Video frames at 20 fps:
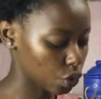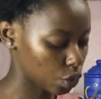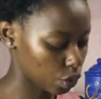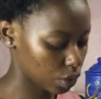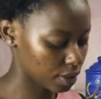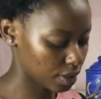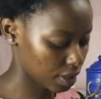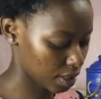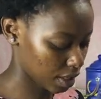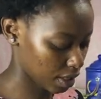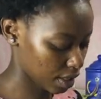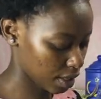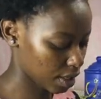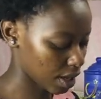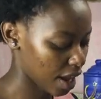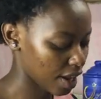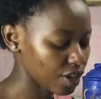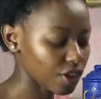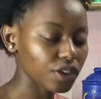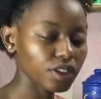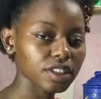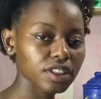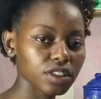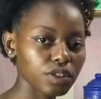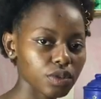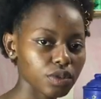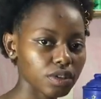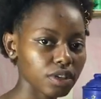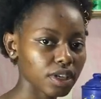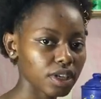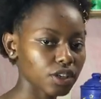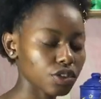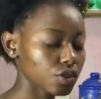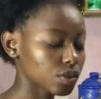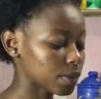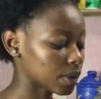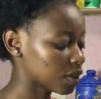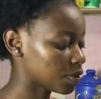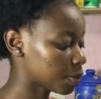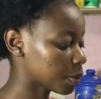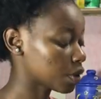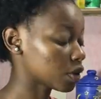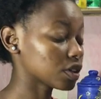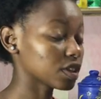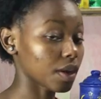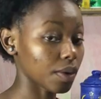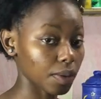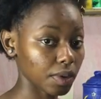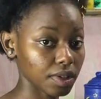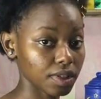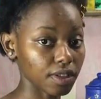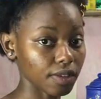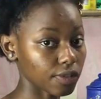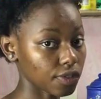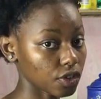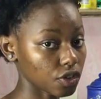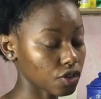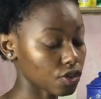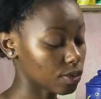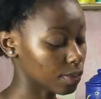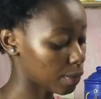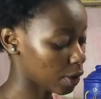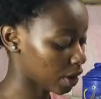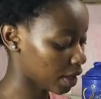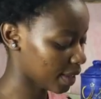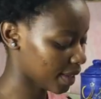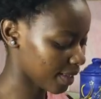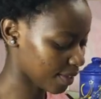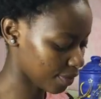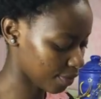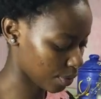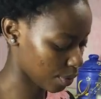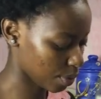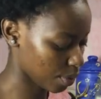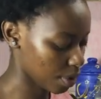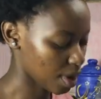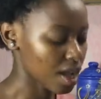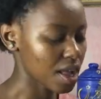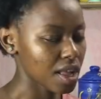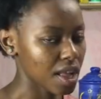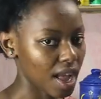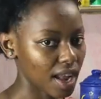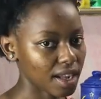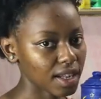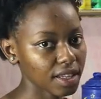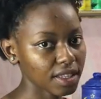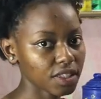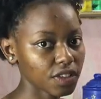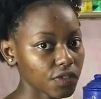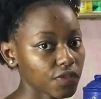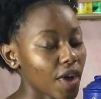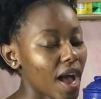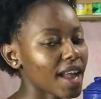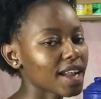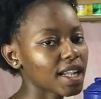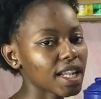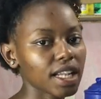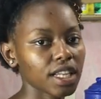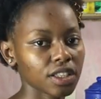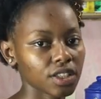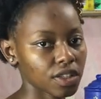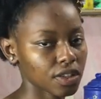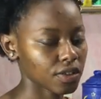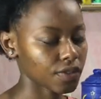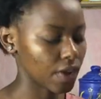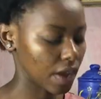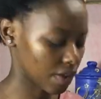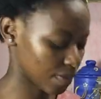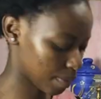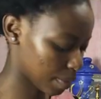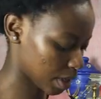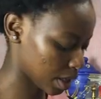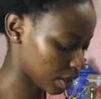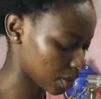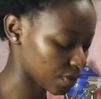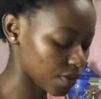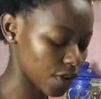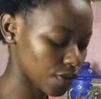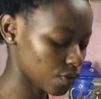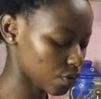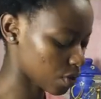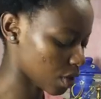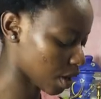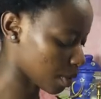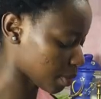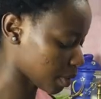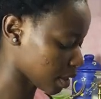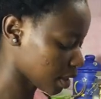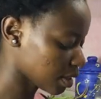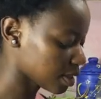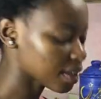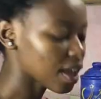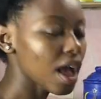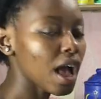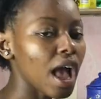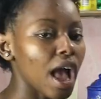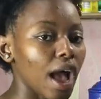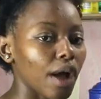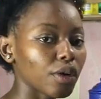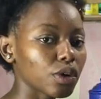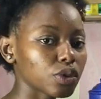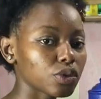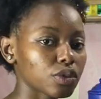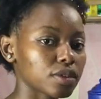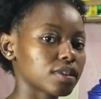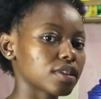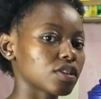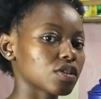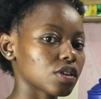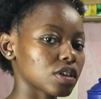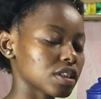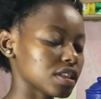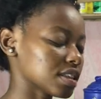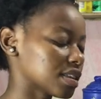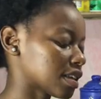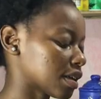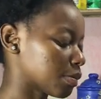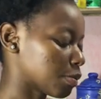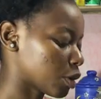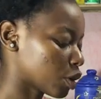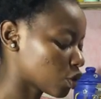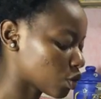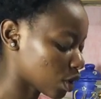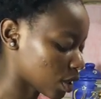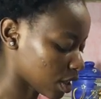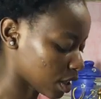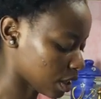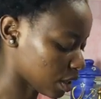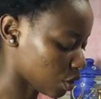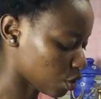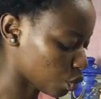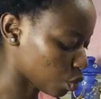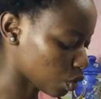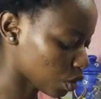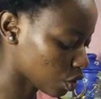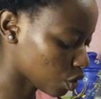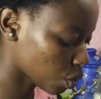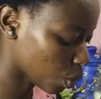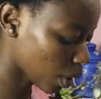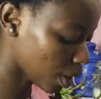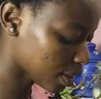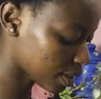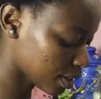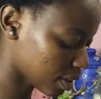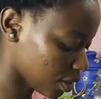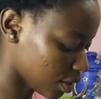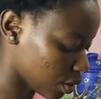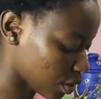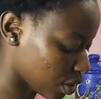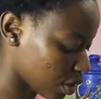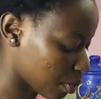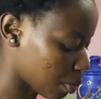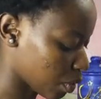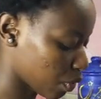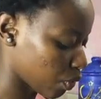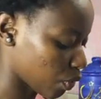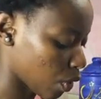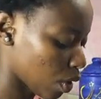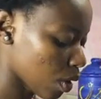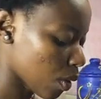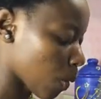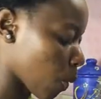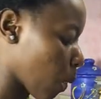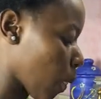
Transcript: goes in i don't want it to thicken too much because i want the fish to boil here for at least at least five minutes five to ten minutes i want to season this and make sure that it's well seasoned before